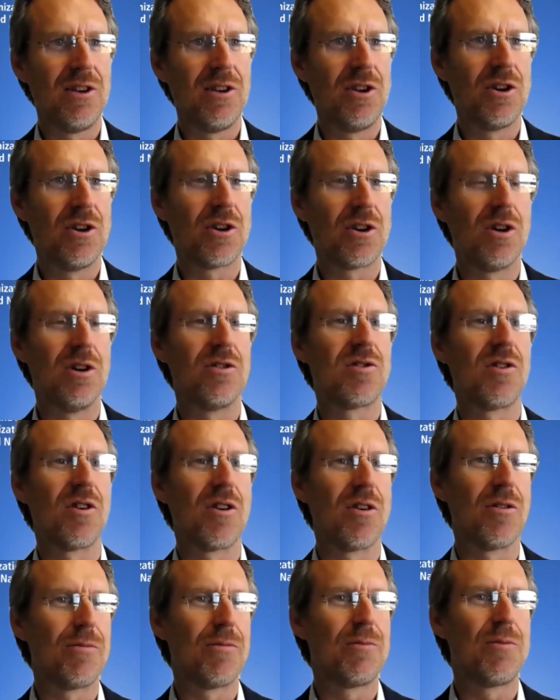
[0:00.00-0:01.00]
you could
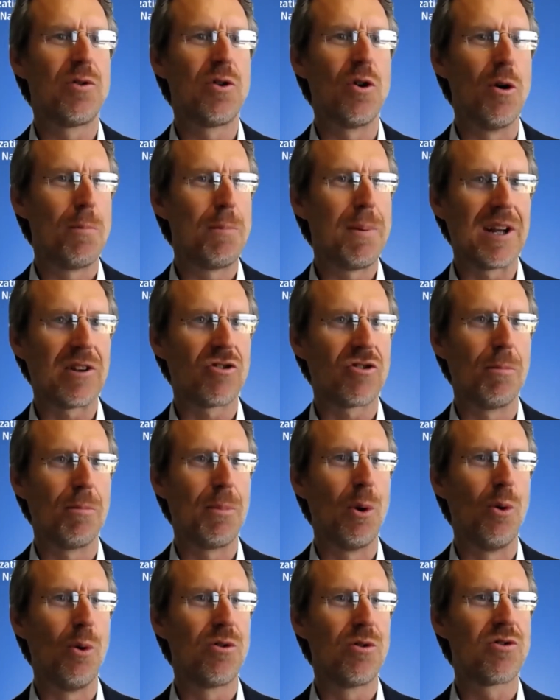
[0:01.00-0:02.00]
sort of do a picture
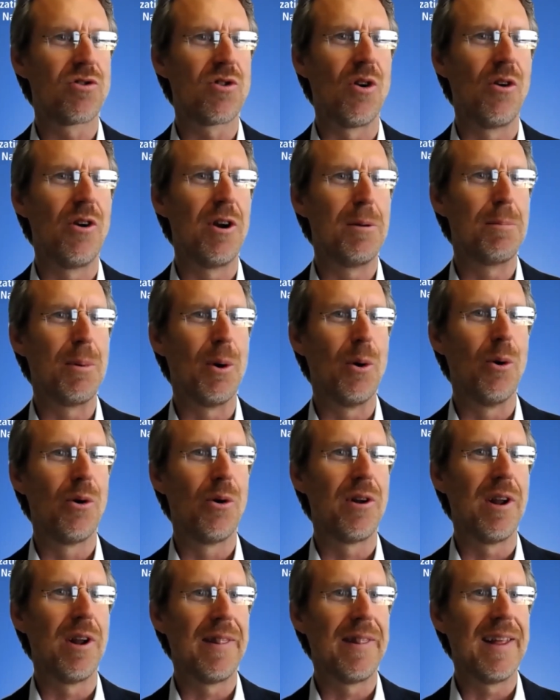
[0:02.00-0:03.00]
board,
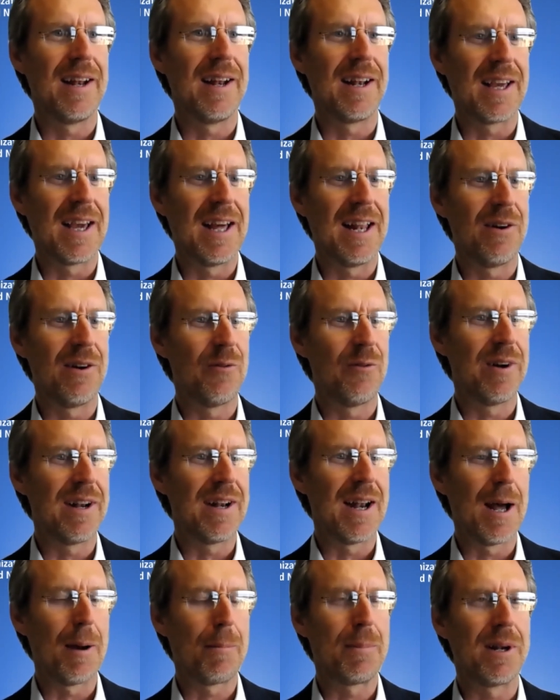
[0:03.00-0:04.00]
storyboard, and then get it
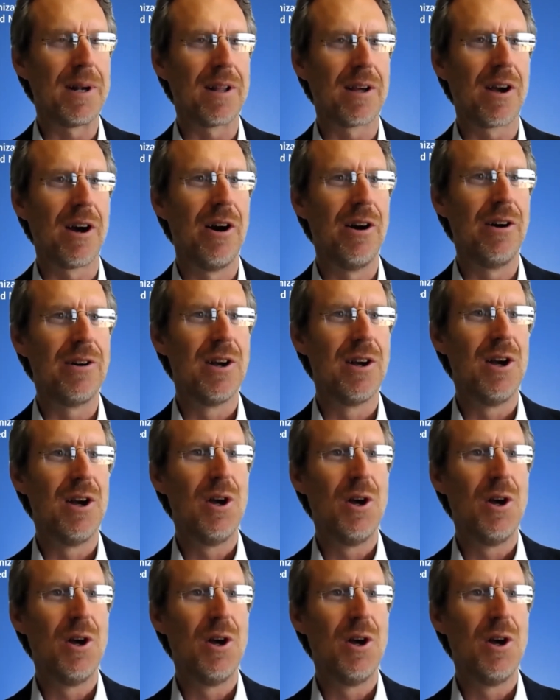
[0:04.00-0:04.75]
written up in code